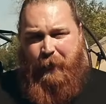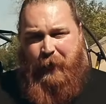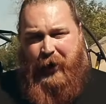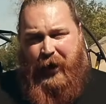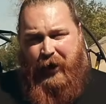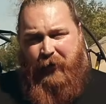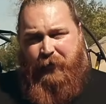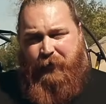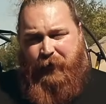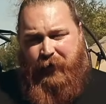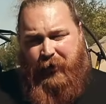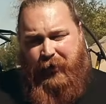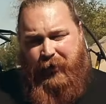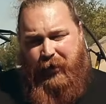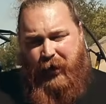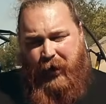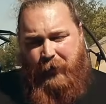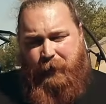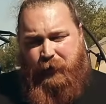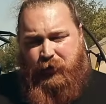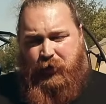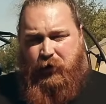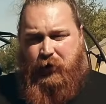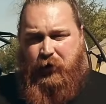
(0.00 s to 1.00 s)
air filling
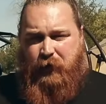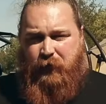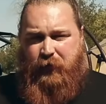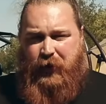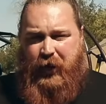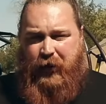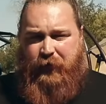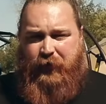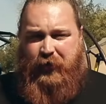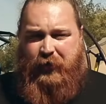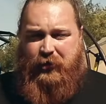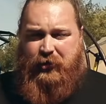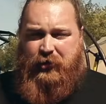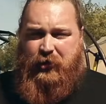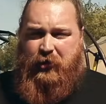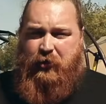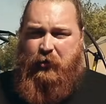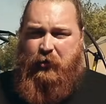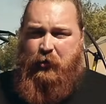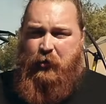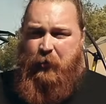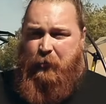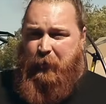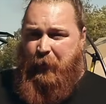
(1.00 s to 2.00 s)
option, you've got that
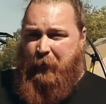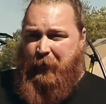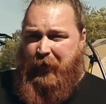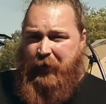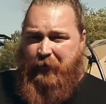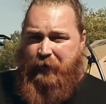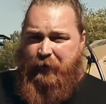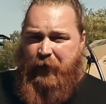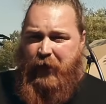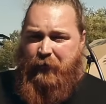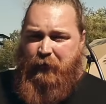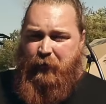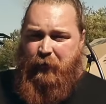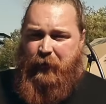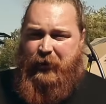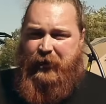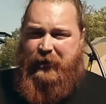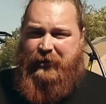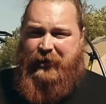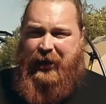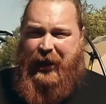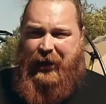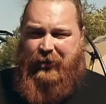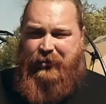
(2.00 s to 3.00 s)
too. But my favorite one
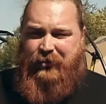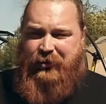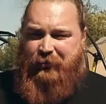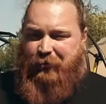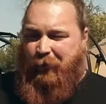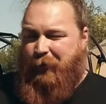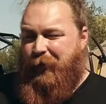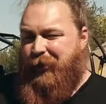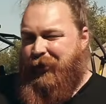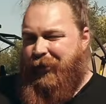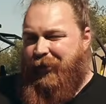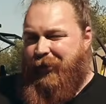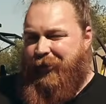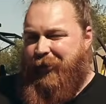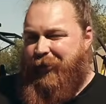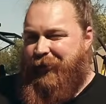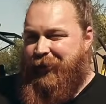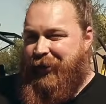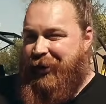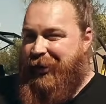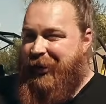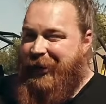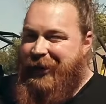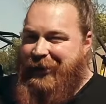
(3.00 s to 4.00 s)
is actually what we're going to call
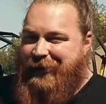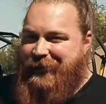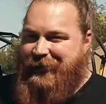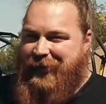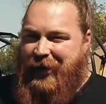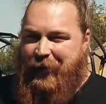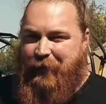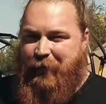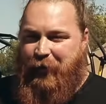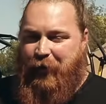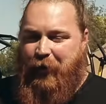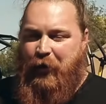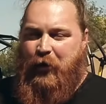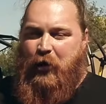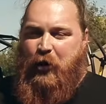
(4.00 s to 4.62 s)
the knee saver,